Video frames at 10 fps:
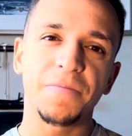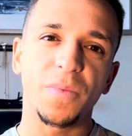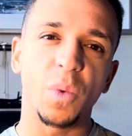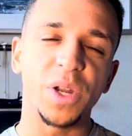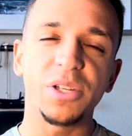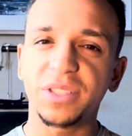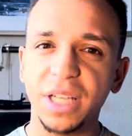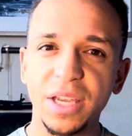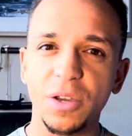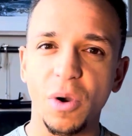When you
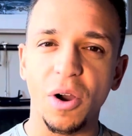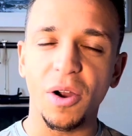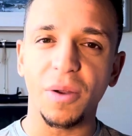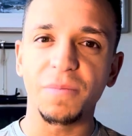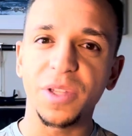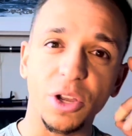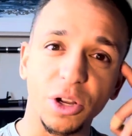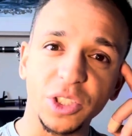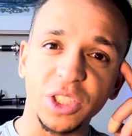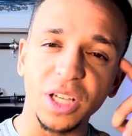say you are,
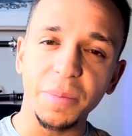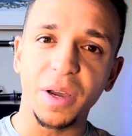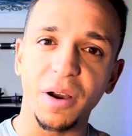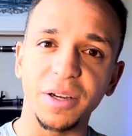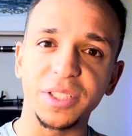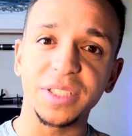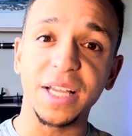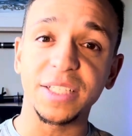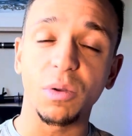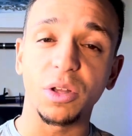your subconscious
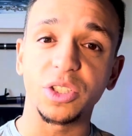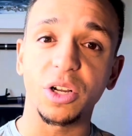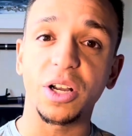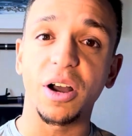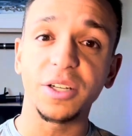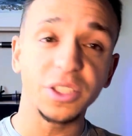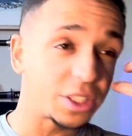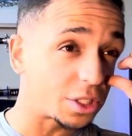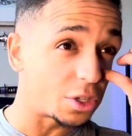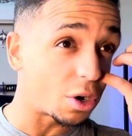as well as your
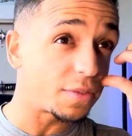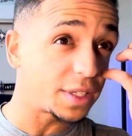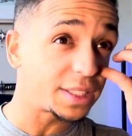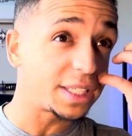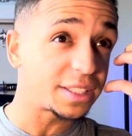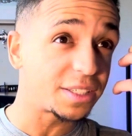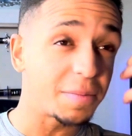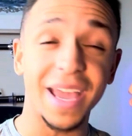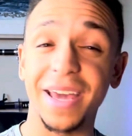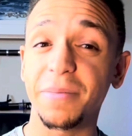conscious nervous
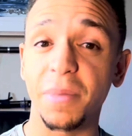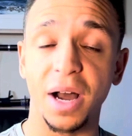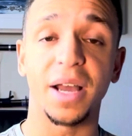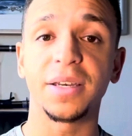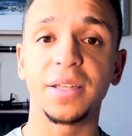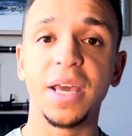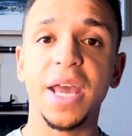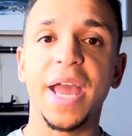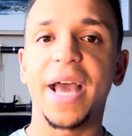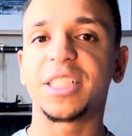system and mind
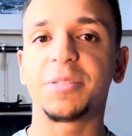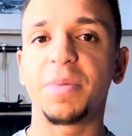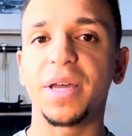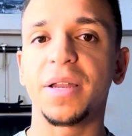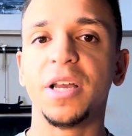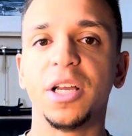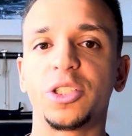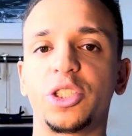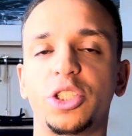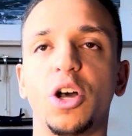has been
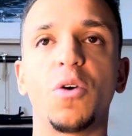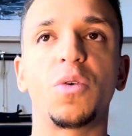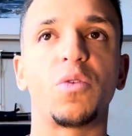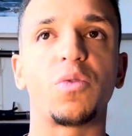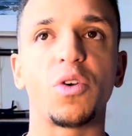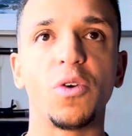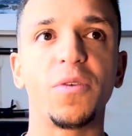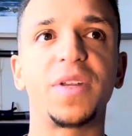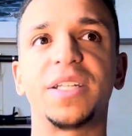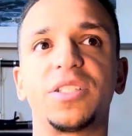so
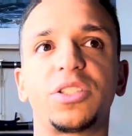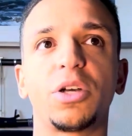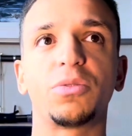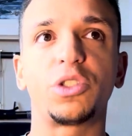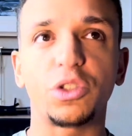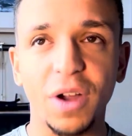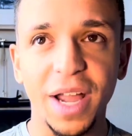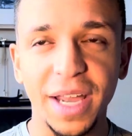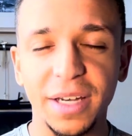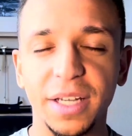grooved and so
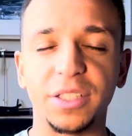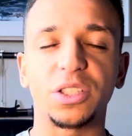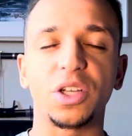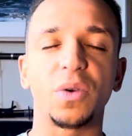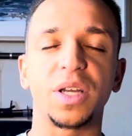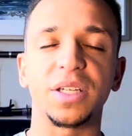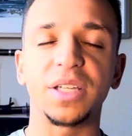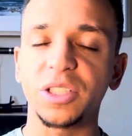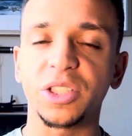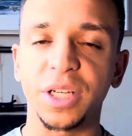trained and so
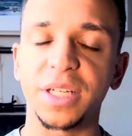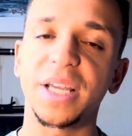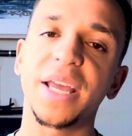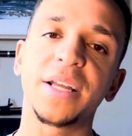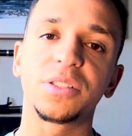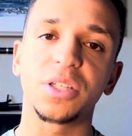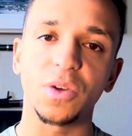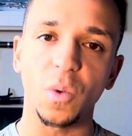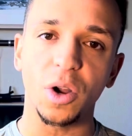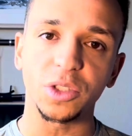conditioned into
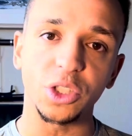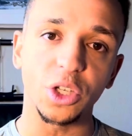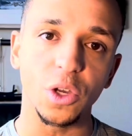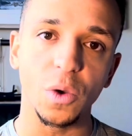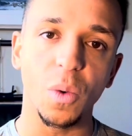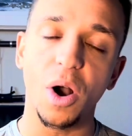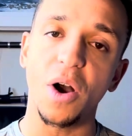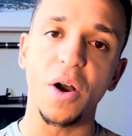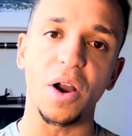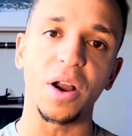the words you
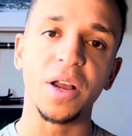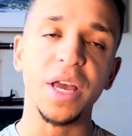are.